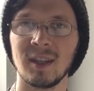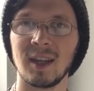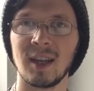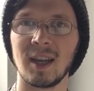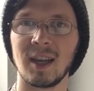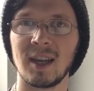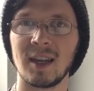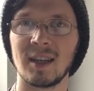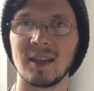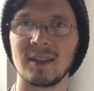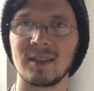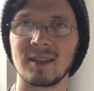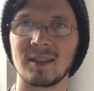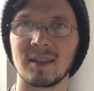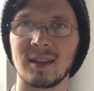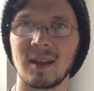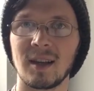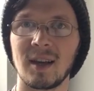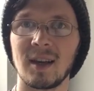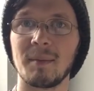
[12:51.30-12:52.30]
and
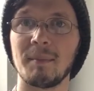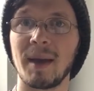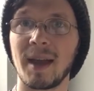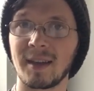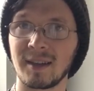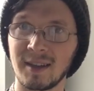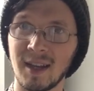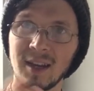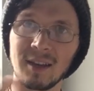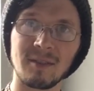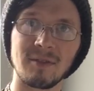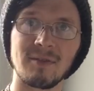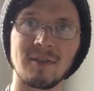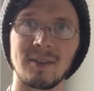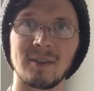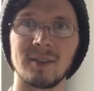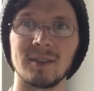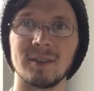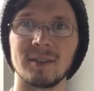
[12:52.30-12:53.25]
a magnetic field.